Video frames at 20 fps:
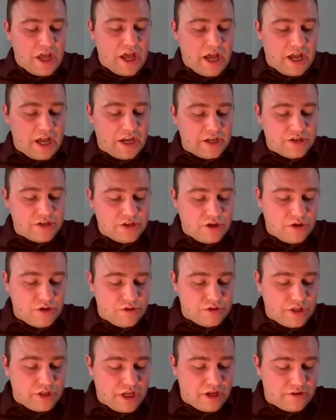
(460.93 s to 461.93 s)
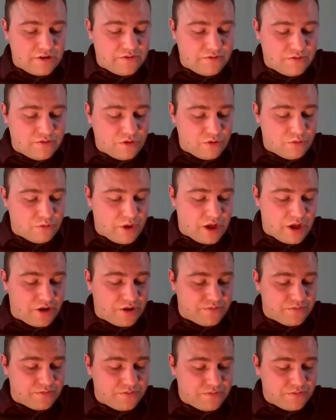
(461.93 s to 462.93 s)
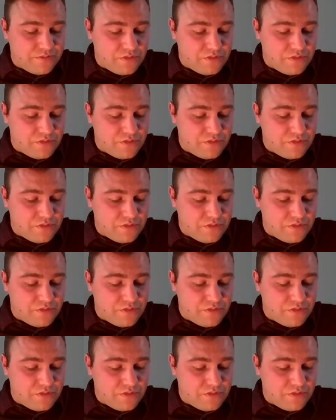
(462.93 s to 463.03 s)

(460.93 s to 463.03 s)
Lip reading: I know that full well.